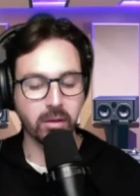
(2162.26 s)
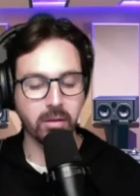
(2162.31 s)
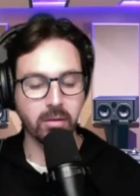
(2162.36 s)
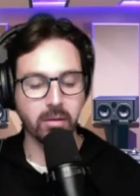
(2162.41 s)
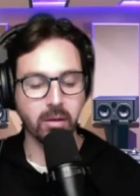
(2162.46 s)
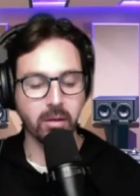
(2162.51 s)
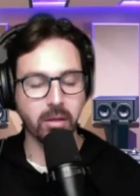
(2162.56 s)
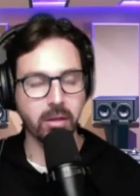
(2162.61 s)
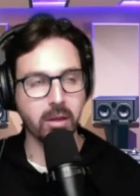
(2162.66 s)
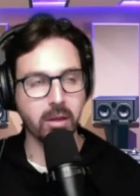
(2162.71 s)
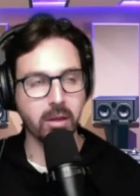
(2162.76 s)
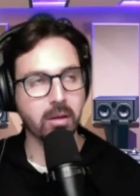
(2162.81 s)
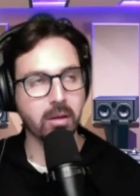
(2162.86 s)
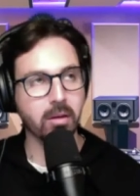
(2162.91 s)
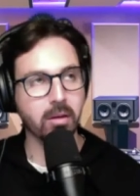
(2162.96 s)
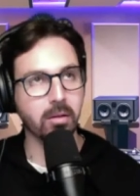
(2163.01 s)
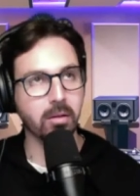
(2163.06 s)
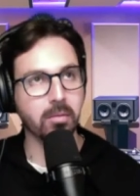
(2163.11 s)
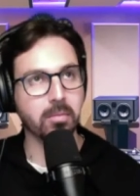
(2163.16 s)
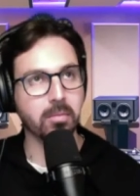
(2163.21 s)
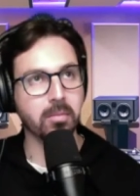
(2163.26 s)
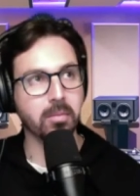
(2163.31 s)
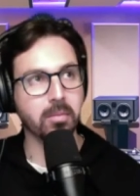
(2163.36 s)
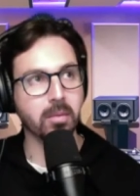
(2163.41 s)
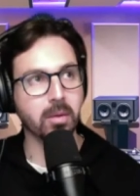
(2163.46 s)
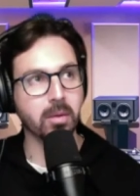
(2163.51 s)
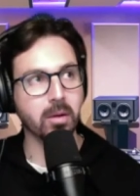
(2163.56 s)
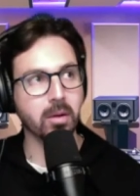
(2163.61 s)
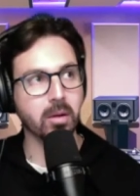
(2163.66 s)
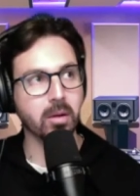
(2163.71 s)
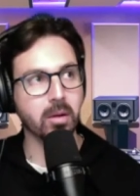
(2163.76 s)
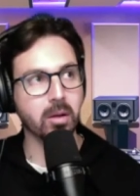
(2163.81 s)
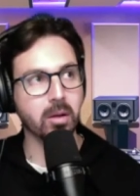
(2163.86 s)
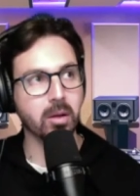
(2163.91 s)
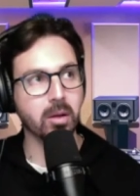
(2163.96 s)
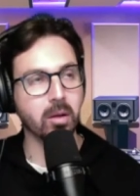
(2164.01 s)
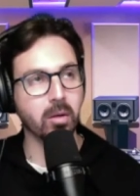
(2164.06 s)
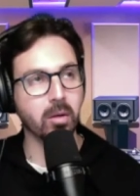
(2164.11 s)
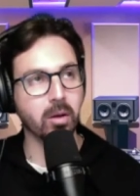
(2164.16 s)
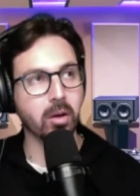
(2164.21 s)
think,
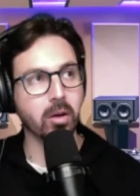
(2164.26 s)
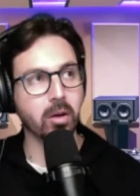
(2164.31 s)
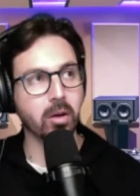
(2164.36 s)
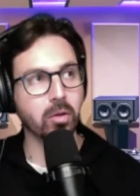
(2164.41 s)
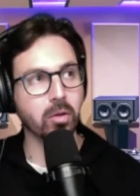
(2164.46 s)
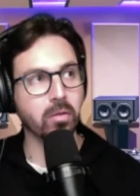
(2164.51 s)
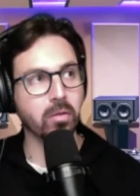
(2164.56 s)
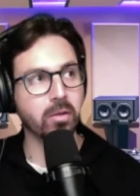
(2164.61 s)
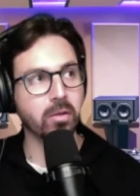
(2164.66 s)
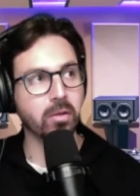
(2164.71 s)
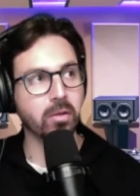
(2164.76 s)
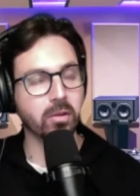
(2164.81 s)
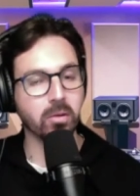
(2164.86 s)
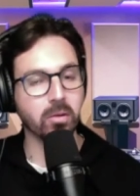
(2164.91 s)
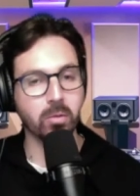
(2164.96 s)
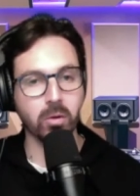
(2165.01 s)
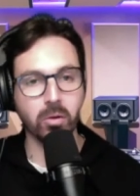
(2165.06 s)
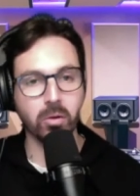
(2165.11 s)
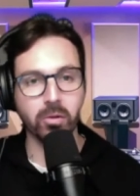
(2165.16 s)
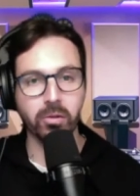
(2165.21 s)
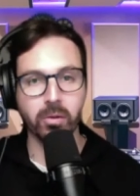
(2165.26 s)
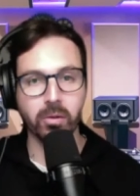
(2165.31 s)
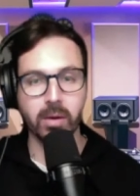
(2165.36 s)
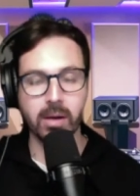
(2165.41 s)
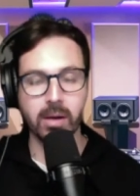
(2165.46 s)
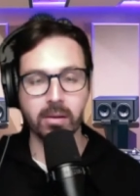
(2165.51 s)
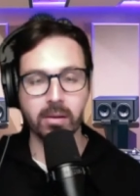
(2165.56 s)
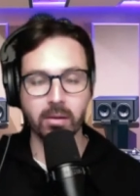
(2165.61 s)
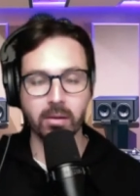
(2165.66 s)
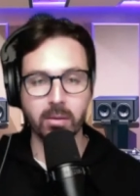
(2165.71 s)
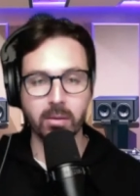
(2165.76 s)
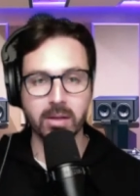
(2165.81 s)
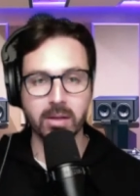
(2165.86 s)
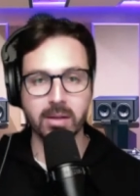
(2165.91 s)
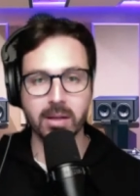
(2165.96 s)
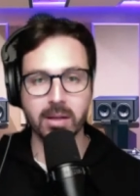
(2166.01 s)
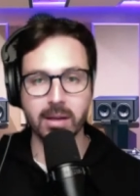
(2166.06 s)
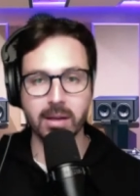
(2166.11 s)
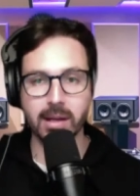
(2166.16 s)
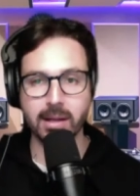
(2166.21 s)
you know, a good physician will also ask, going back to
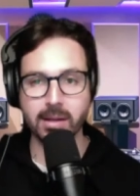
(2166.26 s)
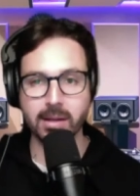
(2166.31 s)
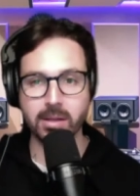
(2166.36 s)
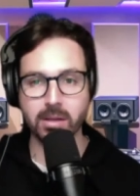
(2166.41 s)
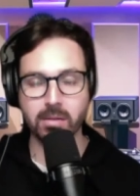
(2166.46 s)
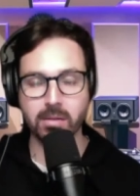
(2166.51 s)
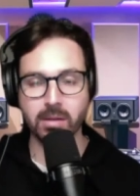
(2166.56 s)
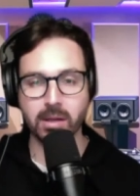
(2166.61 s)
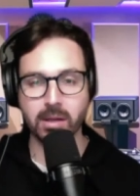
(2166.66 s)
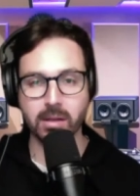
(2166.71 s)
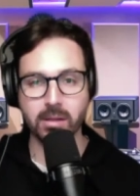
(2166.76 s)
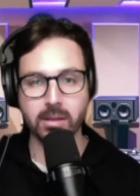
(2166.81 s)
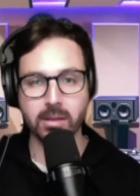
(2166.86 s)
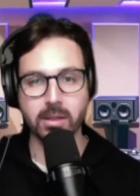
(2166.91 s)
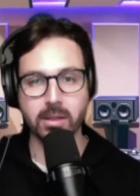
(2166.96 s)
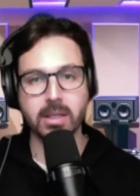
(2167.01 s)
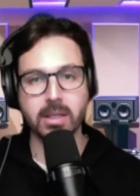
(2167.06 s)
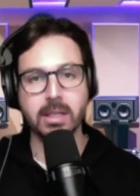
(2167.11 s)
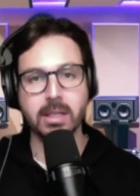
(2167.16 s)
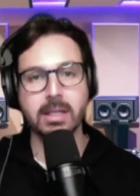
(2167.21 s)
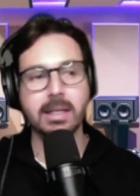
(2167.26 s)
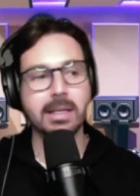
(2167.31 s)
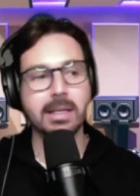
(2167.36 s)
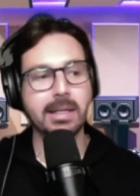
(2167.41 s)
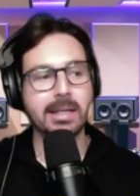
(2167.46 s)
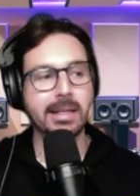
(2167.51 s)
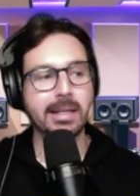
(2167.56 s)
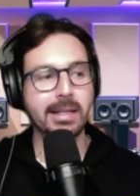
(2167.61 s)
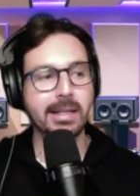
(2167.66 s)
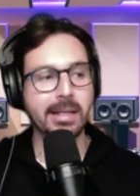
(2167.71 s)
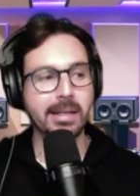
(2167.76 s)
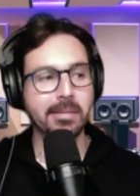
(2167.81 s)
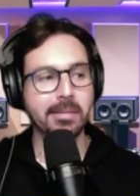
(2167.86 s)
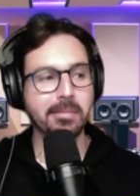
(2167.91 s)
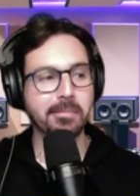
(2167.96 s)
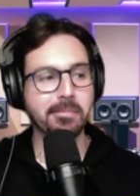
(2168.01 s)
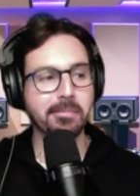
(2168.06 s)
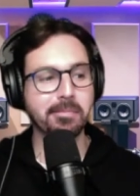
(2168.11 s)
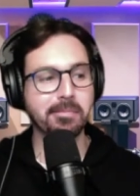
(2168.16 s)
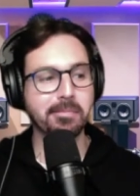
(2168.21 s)
that analogy around
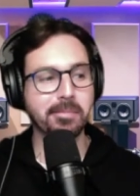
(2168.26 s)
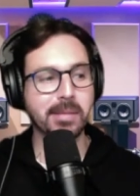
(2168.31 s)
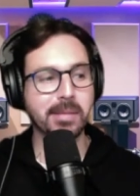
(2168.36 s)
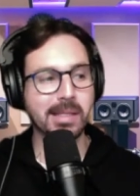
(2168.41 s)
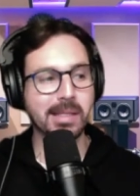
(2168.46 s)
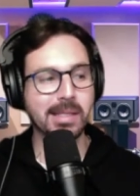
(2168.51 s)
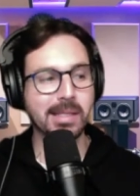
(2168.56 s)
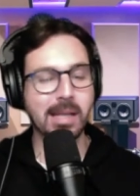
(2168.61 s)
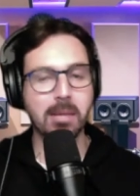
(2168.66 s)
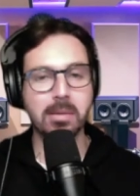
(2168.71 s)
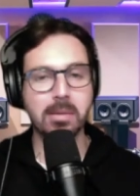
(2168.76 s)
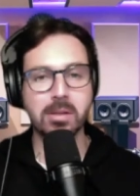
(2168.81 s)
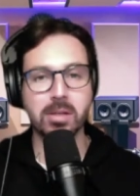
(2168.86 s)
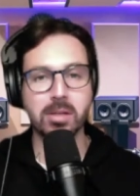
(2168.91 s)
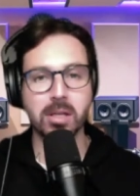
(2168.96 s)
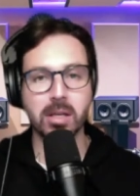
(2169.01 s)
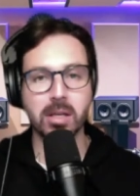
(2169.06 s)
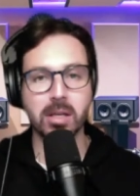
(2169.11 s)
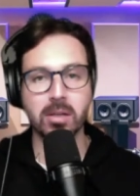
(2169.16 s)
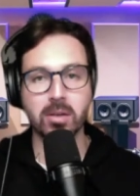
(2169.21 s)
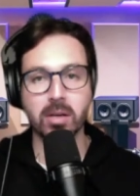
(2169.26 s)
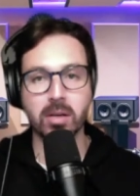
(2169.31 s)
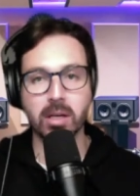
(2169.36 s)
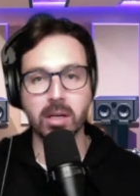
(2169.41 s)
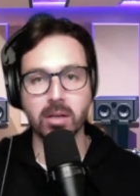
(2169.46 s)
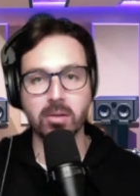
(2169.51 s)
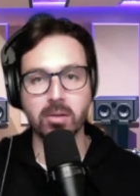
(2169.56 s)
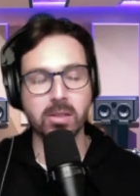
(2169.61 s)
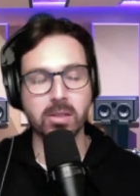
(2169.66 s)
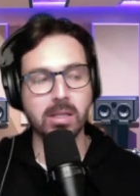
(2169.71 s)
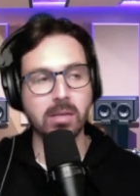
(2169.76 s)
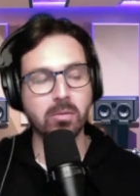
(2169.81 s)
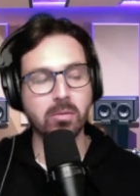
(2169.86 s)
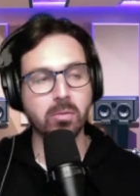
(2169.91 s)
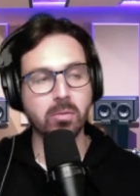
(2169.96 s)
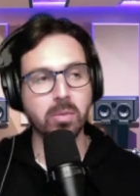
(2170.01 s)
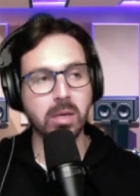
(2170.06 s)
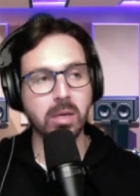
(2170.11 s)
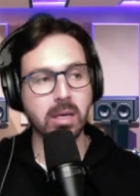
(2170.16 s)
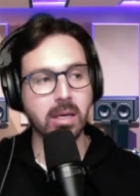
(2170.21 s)
establishing a diagnostic,
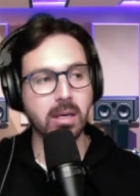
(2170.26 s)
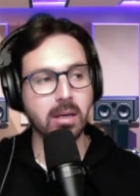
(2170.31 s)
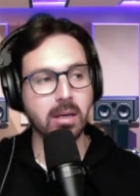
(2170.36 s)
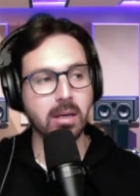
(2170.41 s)
would be